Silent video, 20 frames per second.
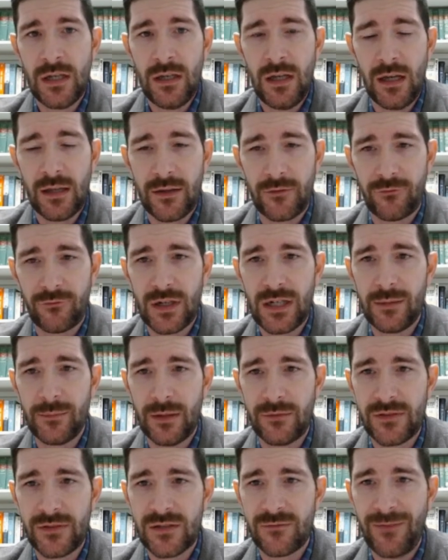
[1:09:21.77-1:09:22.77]
the freedom
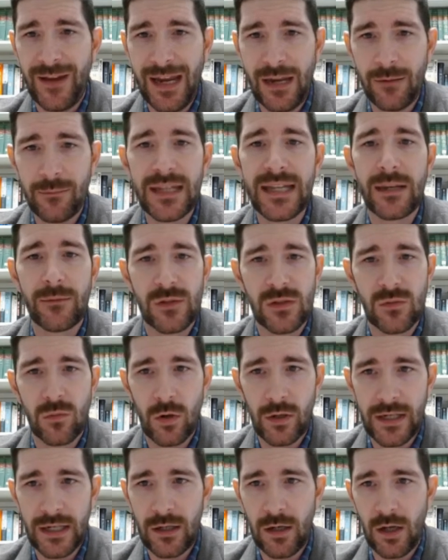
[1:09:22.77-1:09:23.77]
of his family. He was
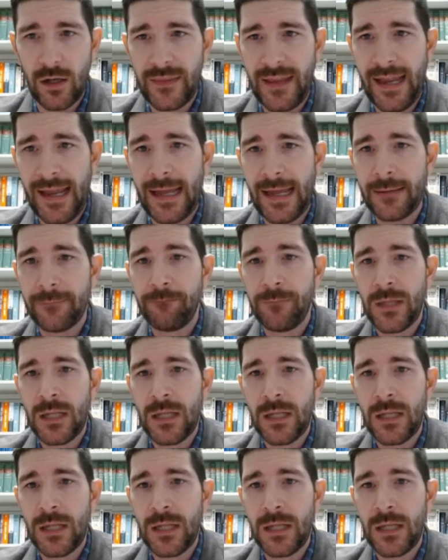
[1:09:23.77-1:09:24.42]
working on that.